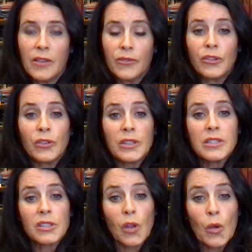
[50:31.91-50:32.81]

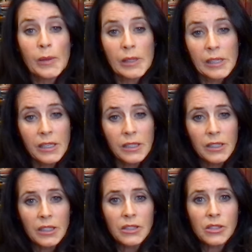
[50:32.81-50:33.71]
influence globally
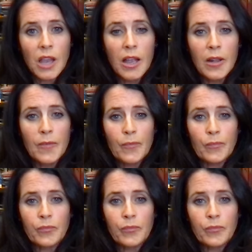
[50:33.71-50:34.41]
um,